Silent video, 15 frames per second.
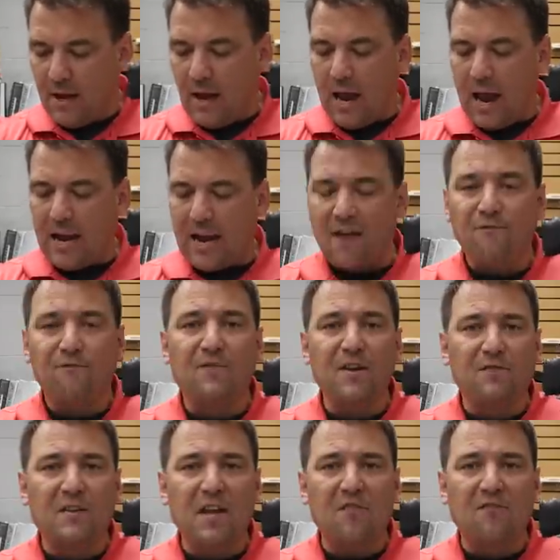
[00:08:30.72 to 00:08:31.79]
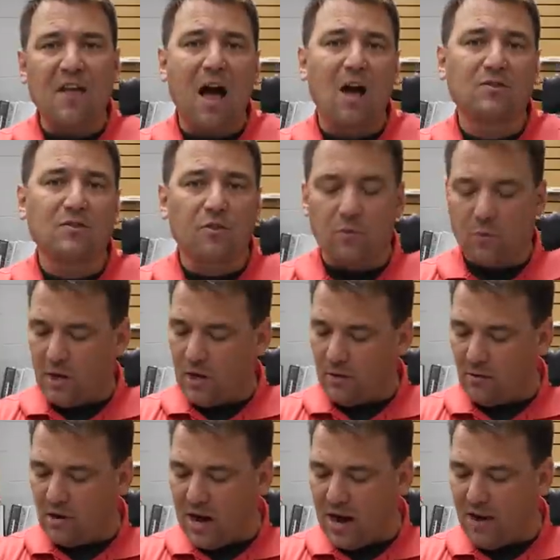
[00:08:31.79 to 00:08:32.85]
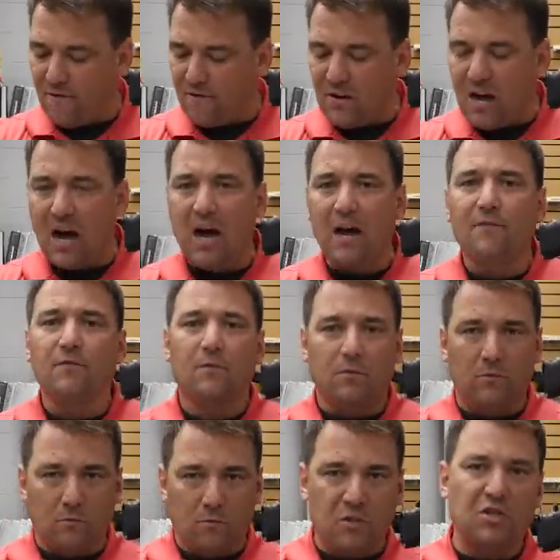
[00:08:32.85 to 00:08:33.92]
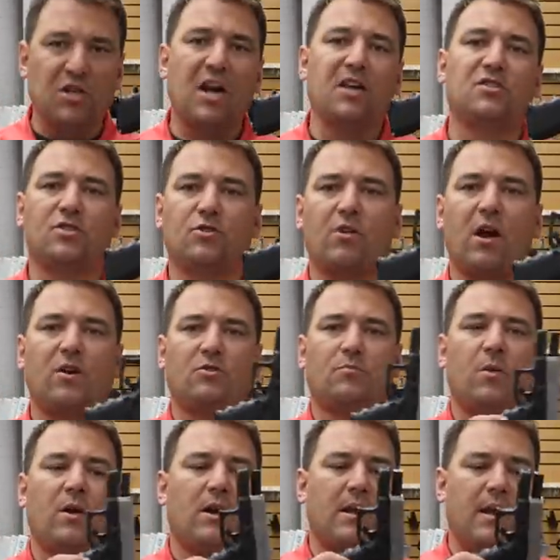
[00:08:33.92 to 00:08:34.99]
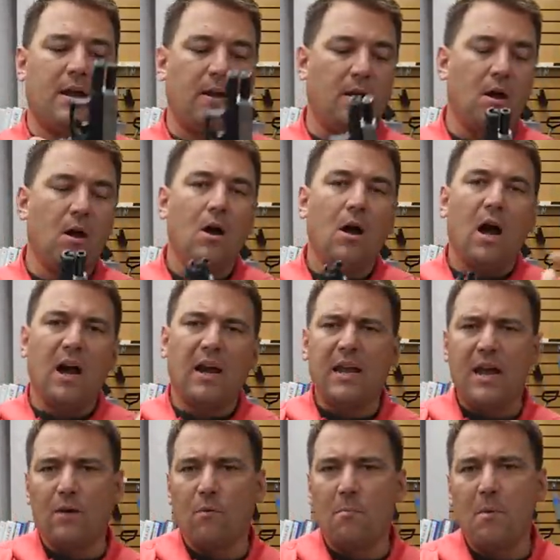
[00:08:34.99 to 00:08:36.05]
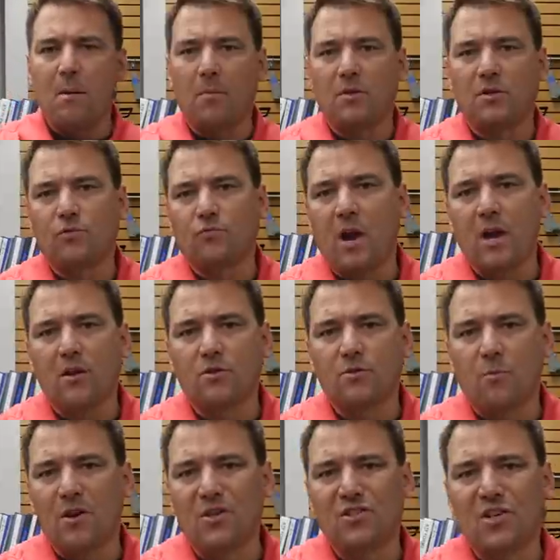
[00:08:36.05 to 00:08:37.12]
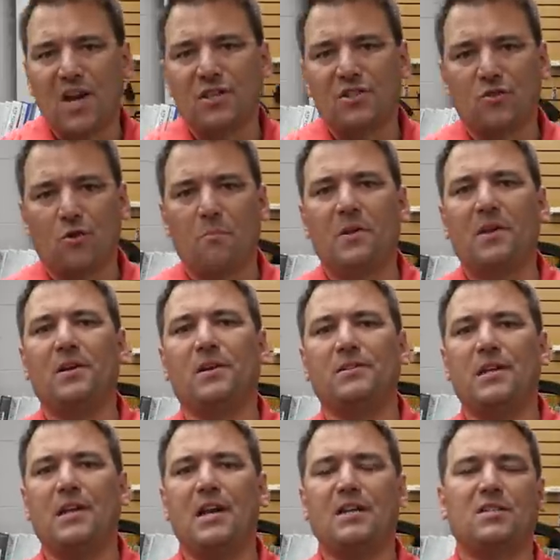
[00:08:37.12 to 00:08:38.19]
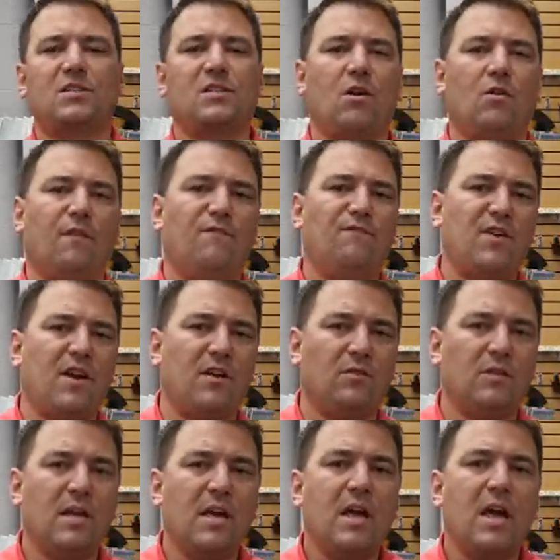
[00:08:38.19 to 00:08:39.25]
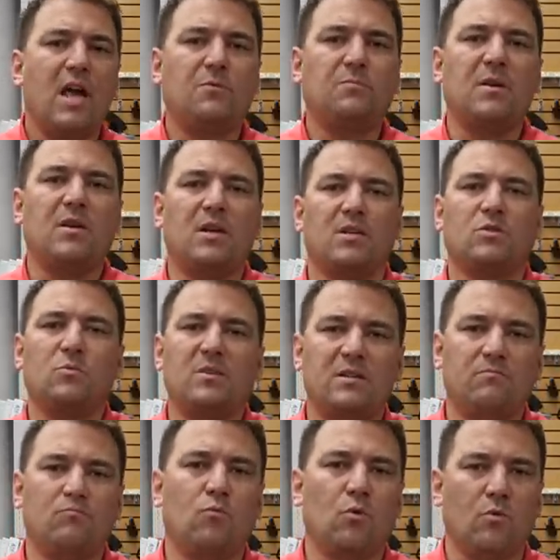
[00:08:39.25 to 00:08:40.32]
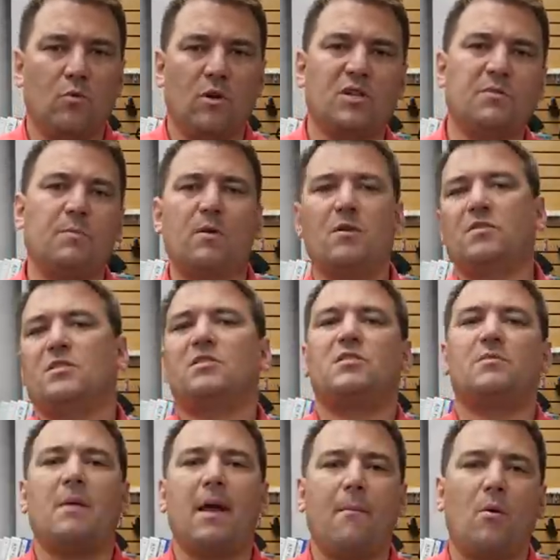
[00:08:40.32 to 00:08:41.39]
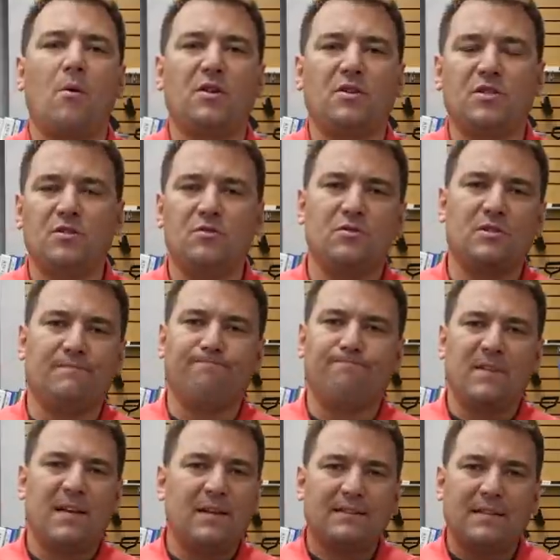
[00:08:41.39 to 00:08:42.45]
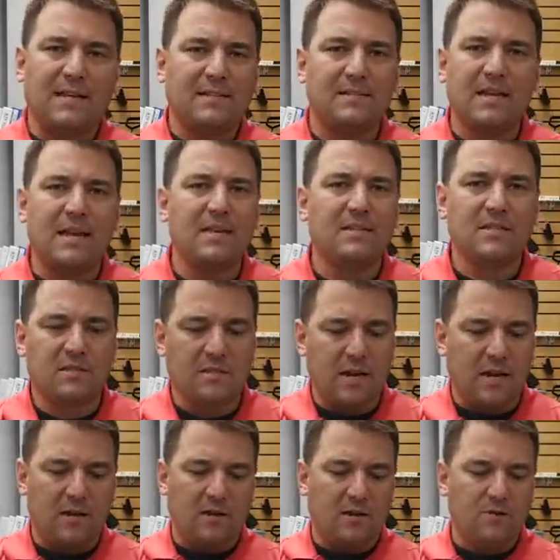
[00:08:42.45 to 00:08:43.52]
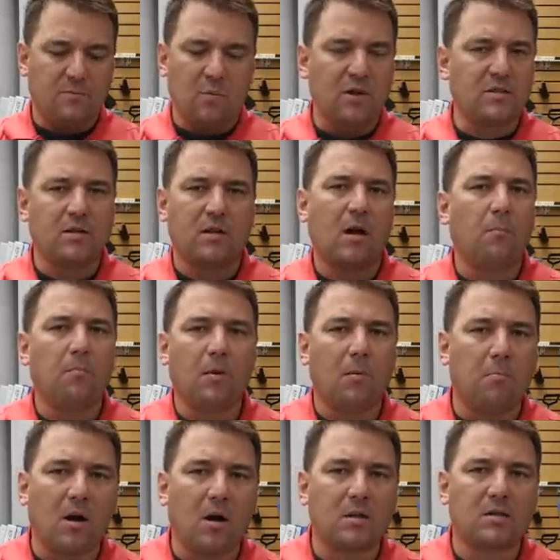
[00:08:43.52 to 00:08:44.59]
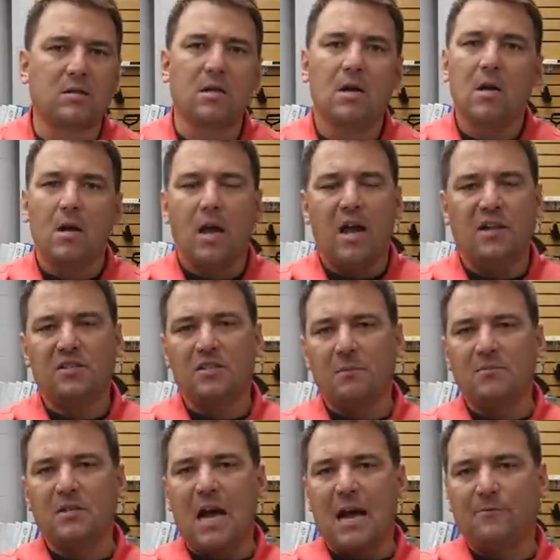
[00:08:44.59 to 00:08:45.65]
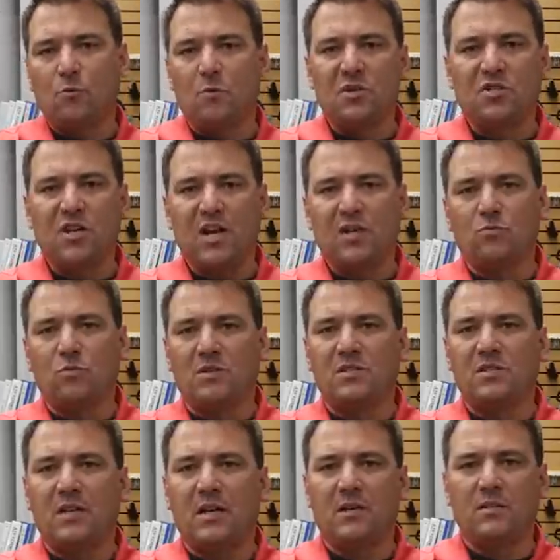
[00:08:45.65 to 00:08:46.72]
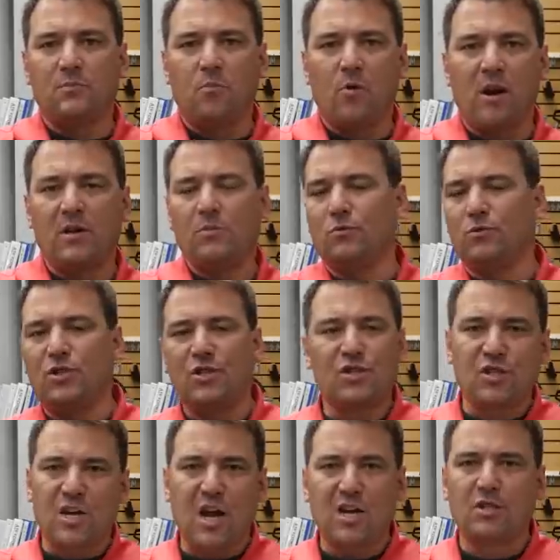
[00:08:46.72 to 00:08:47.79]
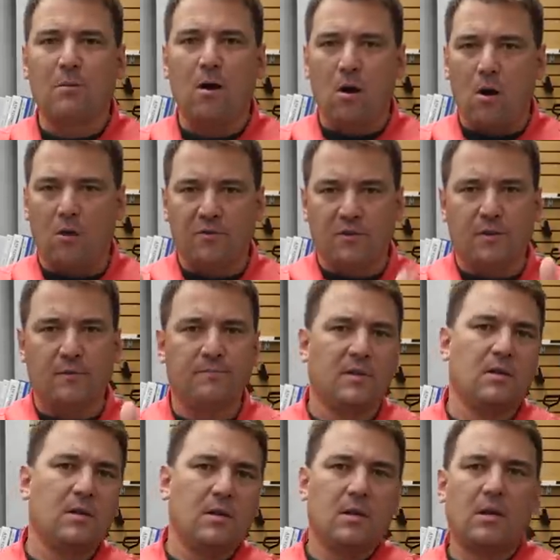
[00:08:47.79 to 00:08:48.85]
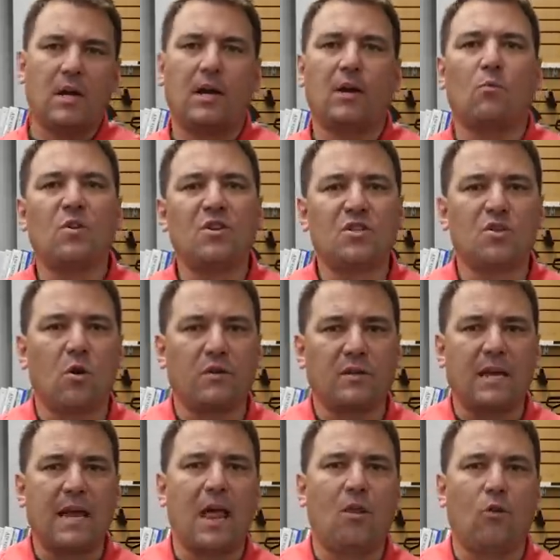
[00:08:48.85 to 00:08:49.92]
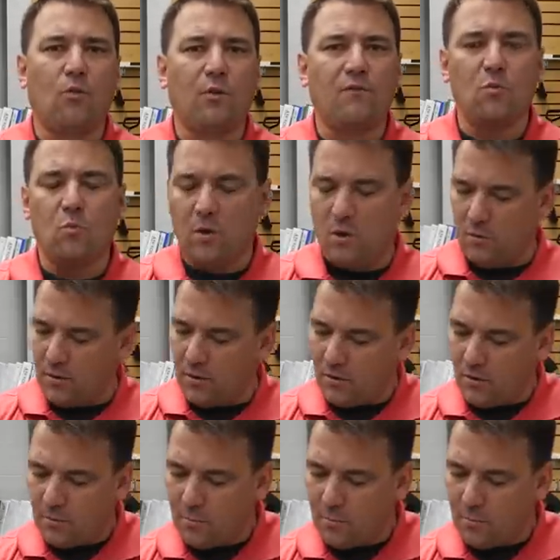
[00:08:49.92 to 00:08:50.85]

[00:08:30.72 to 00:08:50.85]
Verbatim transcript: And at 15,385, we changed the striker spring again. Again, remember, the striker spring changes aren't because they necessarily failed. It's because we were experiencing some ammo issues, and that's the easiest thing. A spring's a couple of bucks. And sometimes when we change one set of springs, we'll just change them all to kind of restart the calendar, if you will, on the